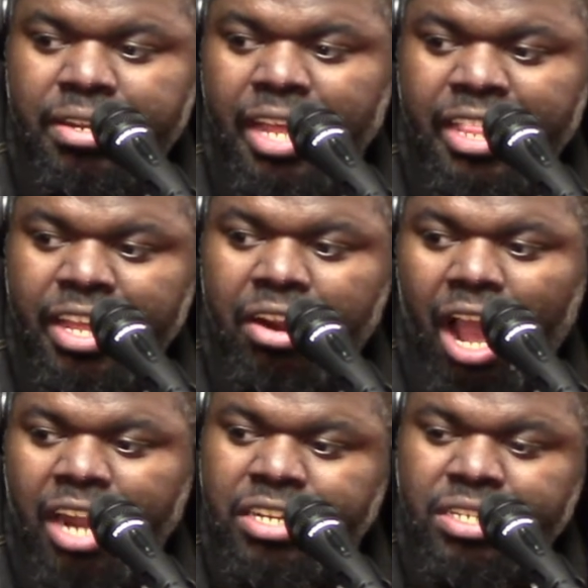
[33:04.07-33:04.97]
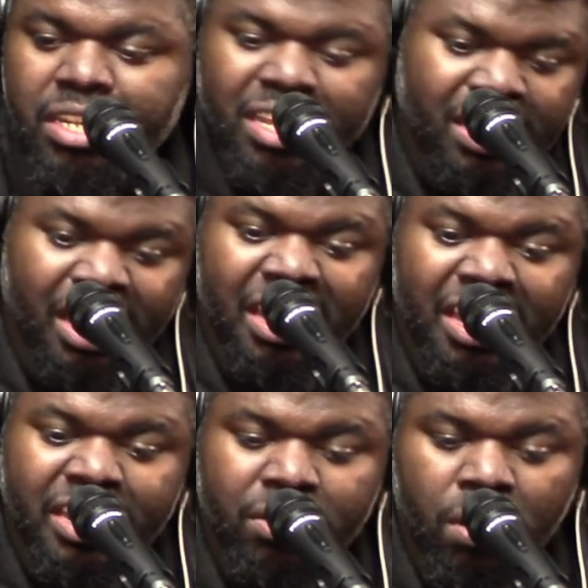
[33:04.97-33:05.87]
and they're honest
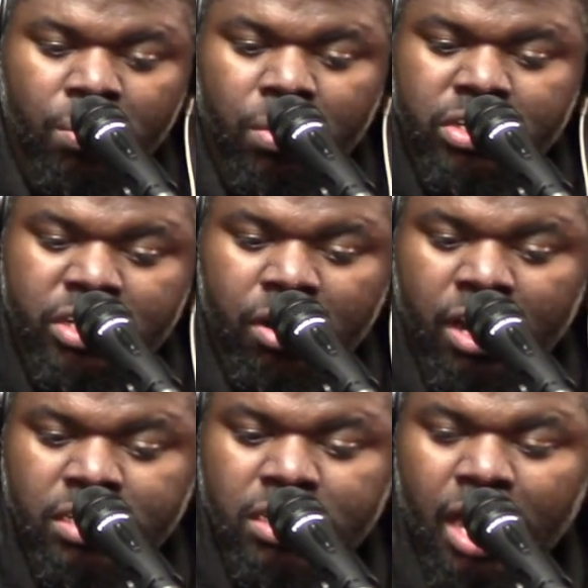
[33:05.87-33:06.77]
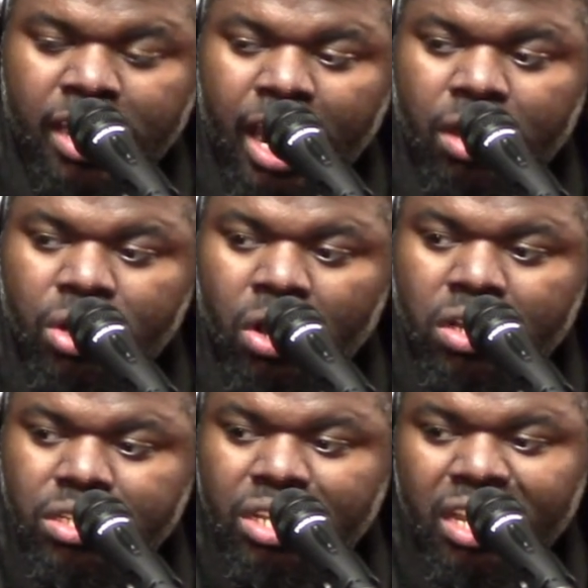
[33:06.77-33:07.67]
in their own words, they're honest to God
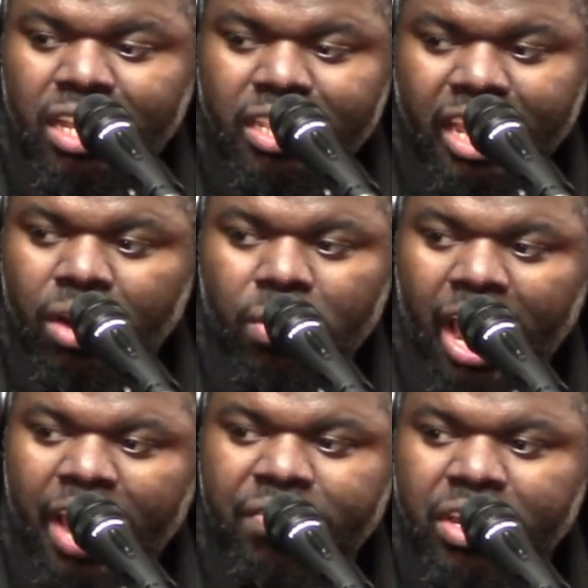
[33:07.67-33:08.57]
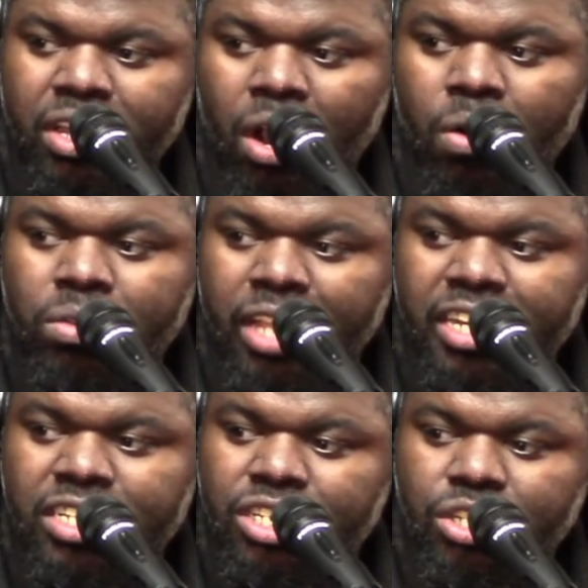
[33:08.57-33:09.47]
outlaws. They don't have any code. They
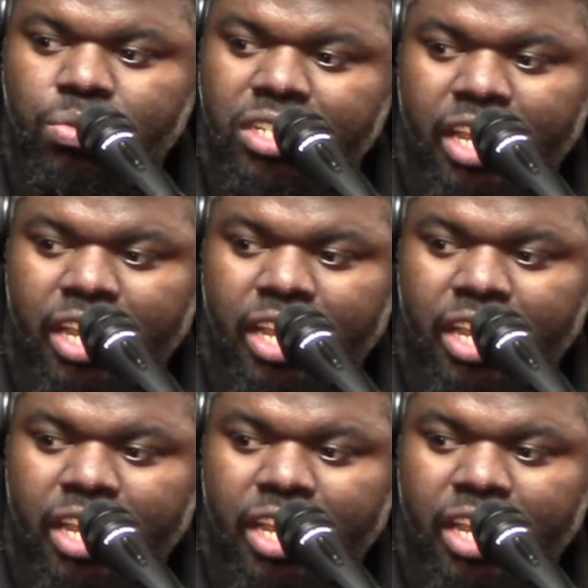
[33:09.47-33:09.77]
just do what they.